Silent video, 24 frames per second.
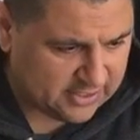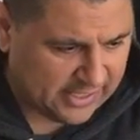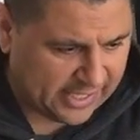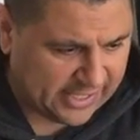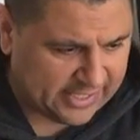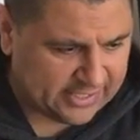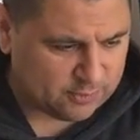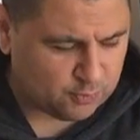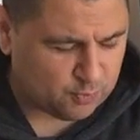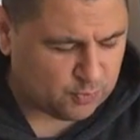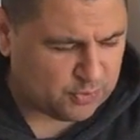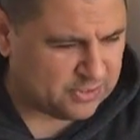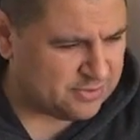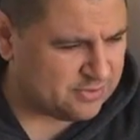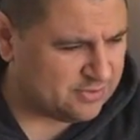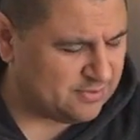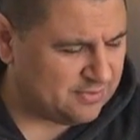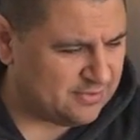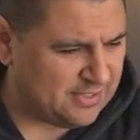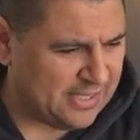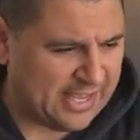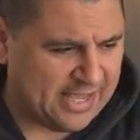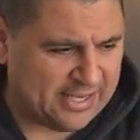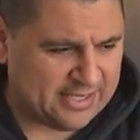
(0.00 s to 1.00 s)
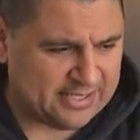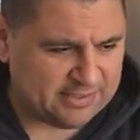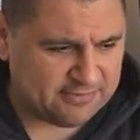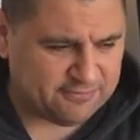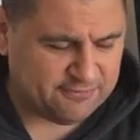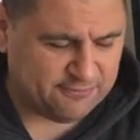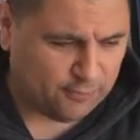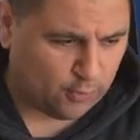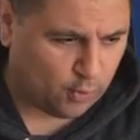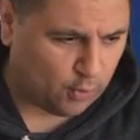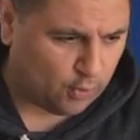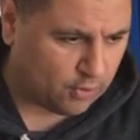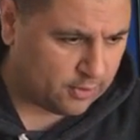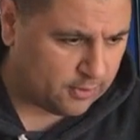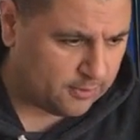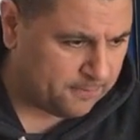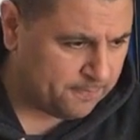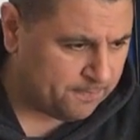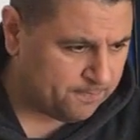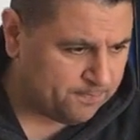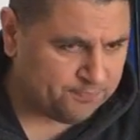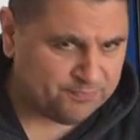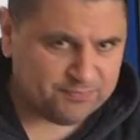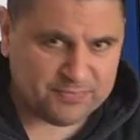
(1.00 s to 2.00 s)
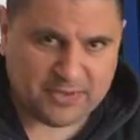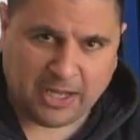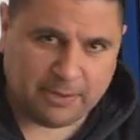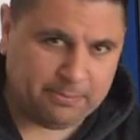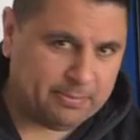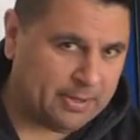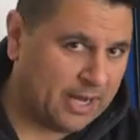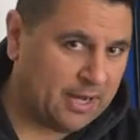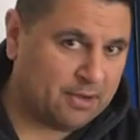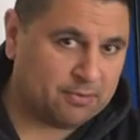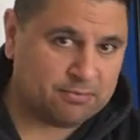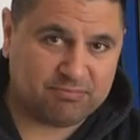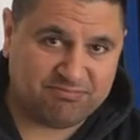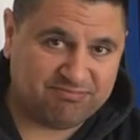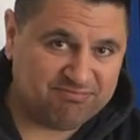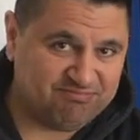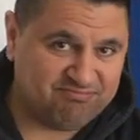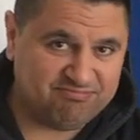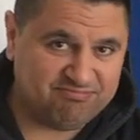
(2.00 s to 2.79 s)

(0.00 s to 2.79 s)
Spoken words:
and it was added for about,